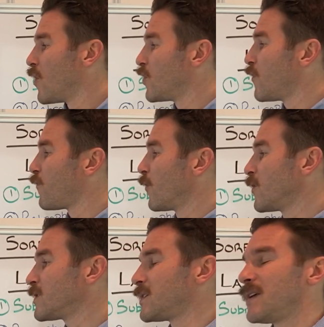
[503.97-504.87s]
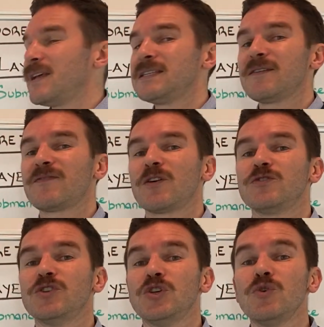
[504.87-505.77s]
The first is if
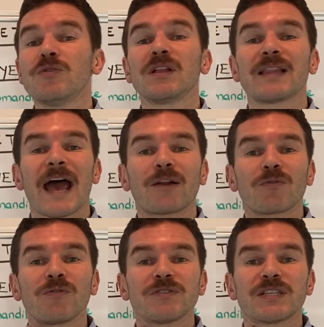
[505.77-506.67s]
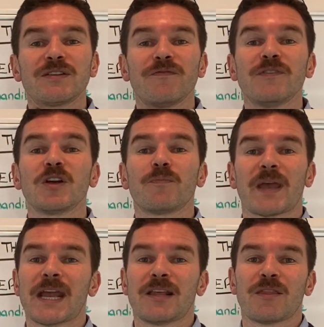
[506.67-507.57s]
there's unilateral severe
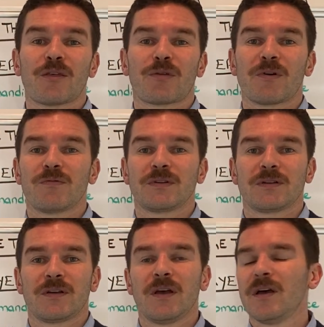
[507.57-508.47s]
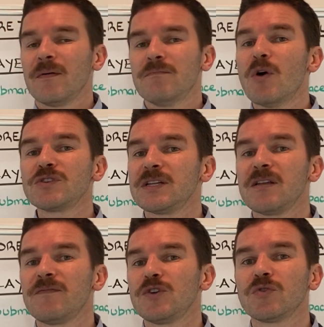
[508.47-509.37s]
pain in the throat. Most
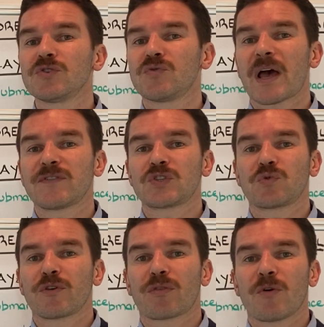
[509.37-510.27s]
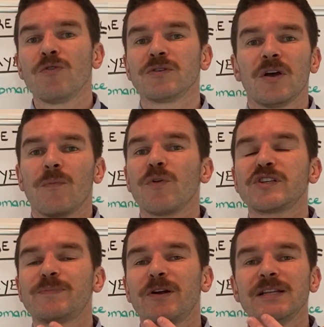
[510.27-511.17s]
individuals who have a sore throat will
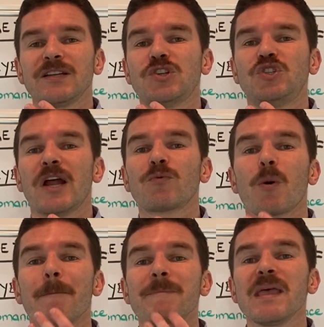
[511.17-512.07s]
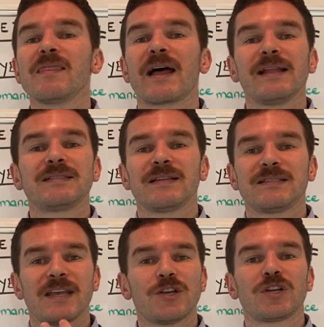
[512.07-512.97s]
experience a general midline
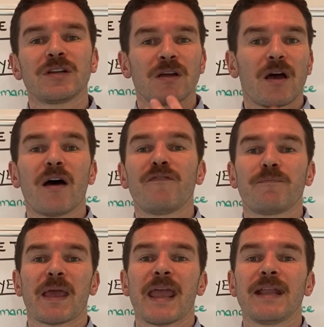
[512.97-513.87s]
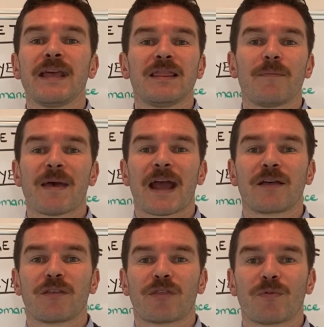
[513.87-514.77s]
sensation of pain in the back
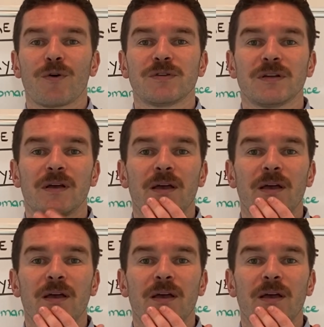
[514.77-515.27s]
of the throat